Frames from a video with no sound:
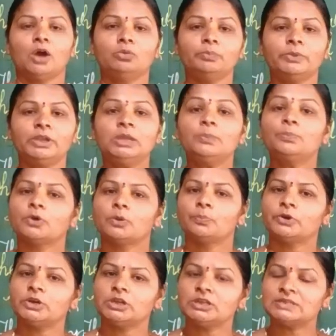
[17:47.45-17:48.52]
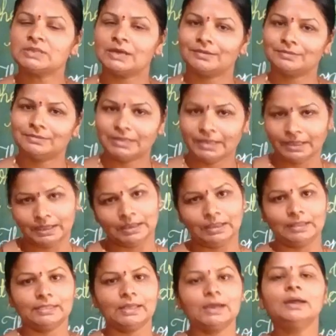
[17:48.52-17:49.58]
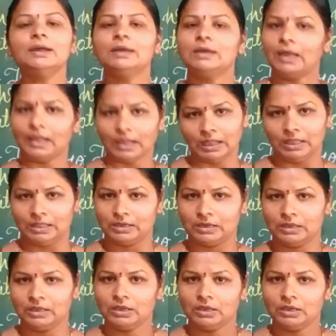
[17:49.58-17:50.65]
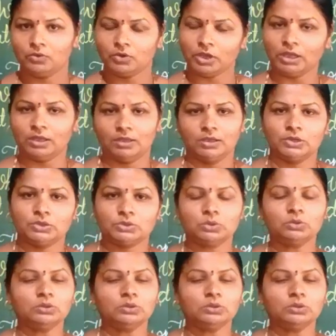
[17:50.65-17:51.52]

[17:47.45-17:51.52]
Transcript: How many properties are there in the air, okay.